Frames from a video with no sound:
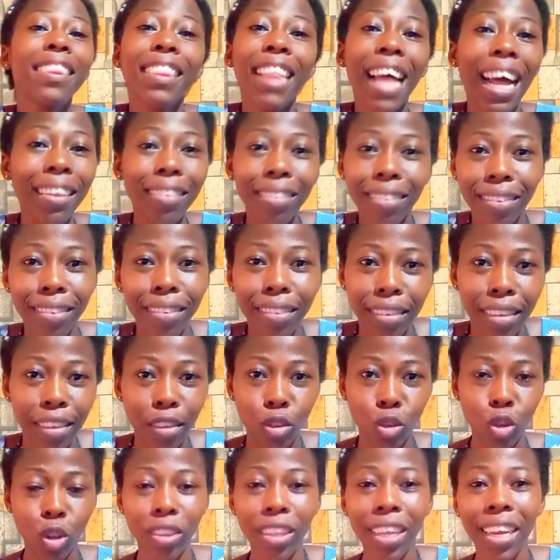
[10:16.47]
that
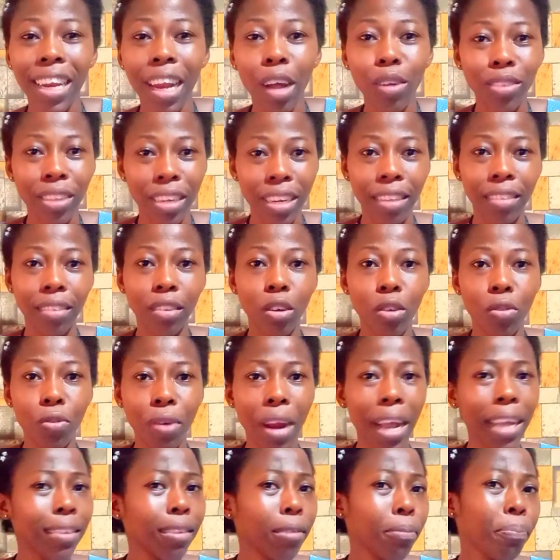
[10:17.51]
is sorted out in itself,
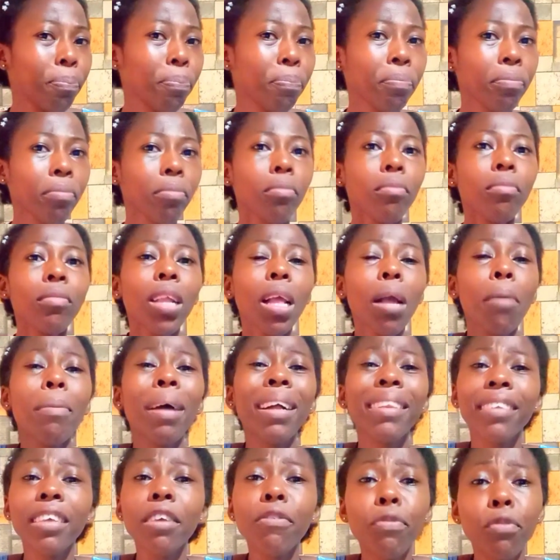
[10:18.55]
right?
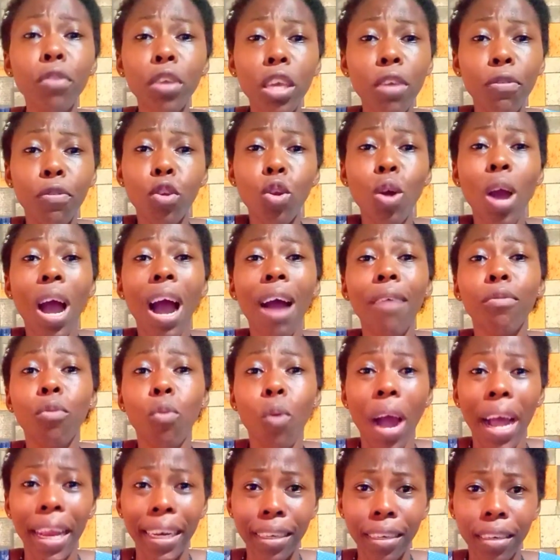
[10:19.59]
But if you don't have
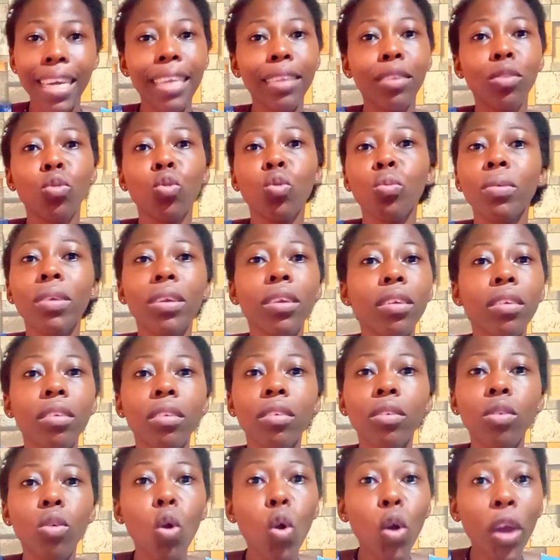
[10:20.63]
one, it will be
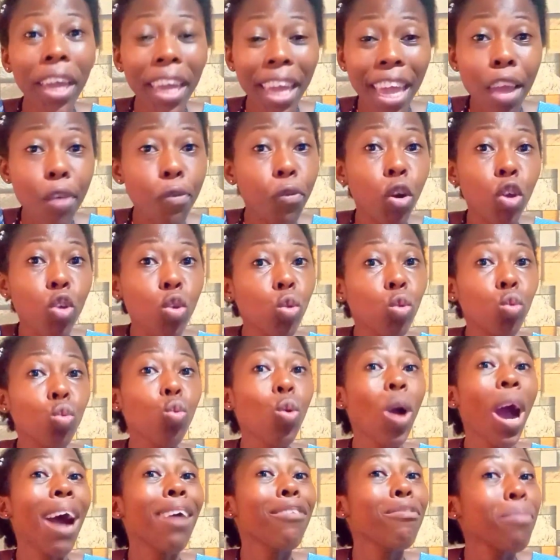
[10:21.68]
okay for you
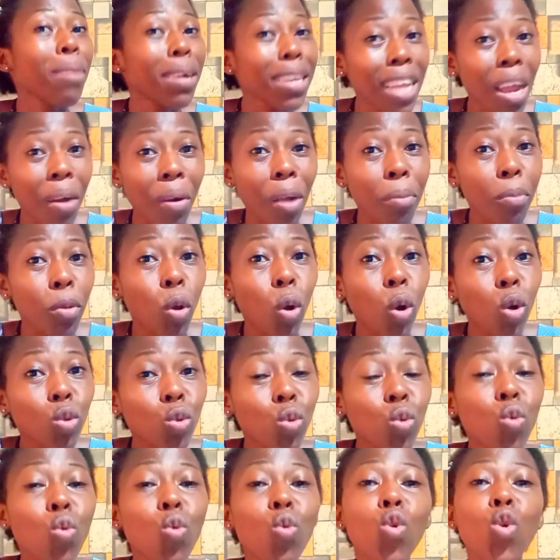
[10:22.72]
to have money around,
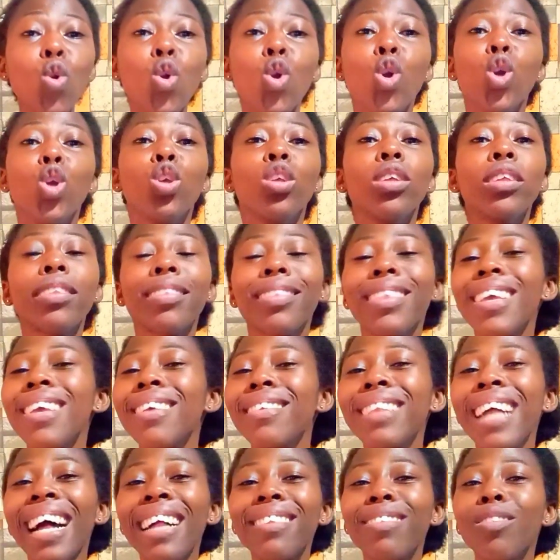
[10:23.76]
because you
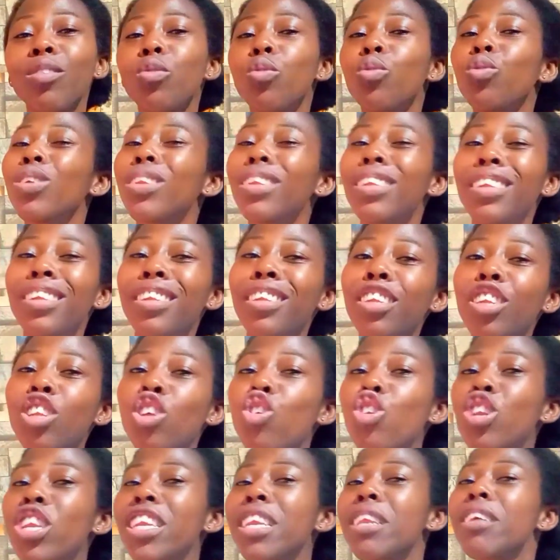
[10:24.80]
things that
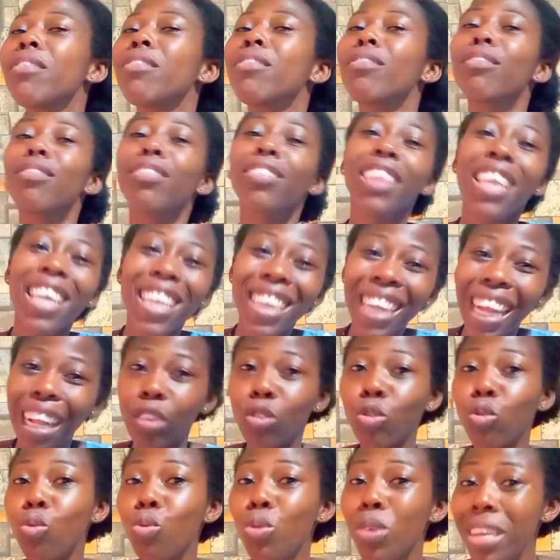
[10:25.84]
you didn't think
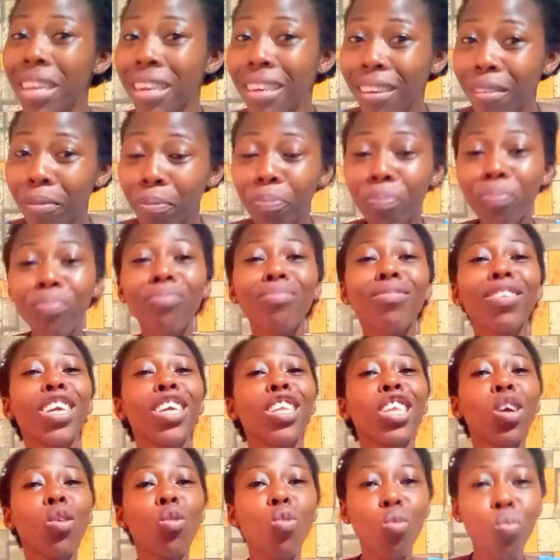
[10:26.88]
that you need,
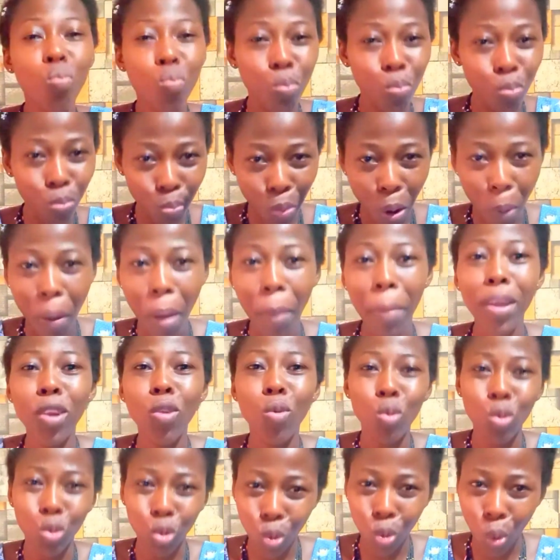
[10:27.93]
they will pop up and
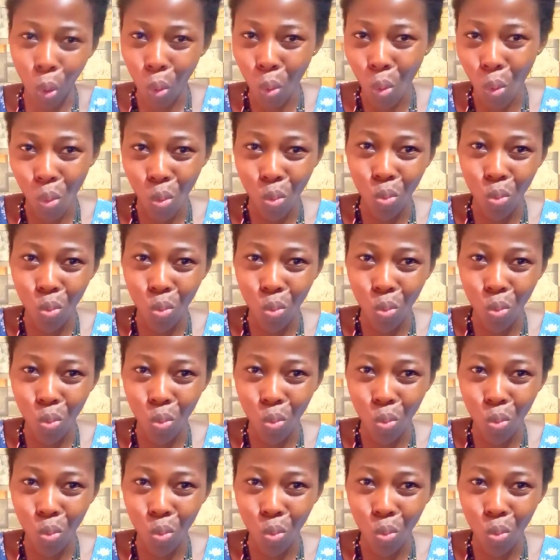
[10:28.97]
they will show.